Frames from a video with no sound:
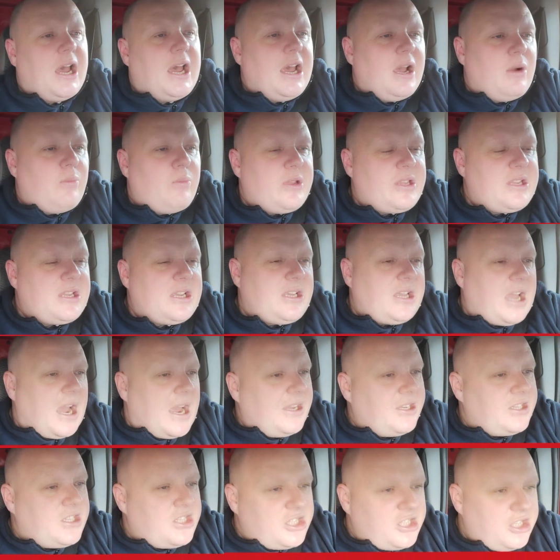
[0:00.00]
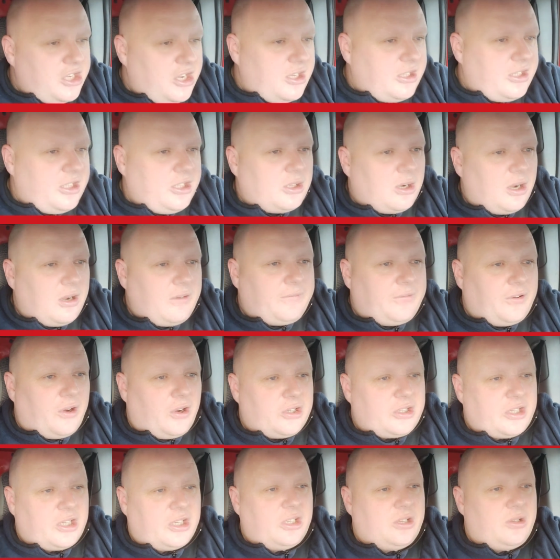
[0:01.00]
We can't certainly not
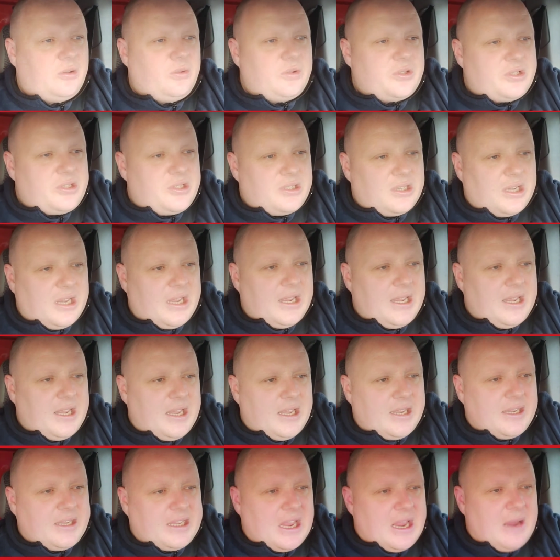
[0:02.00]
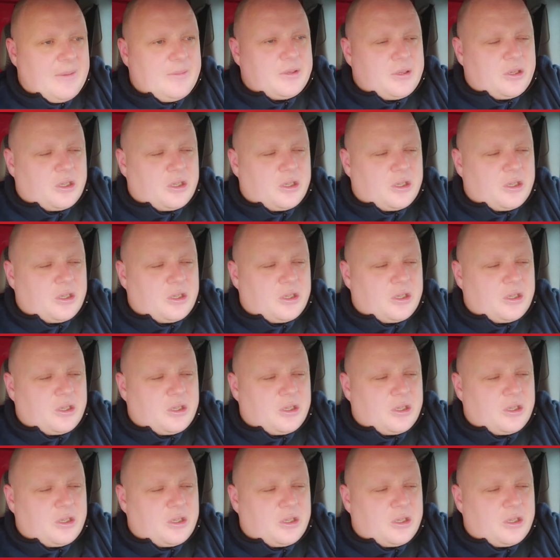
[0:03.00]
afford to lose games,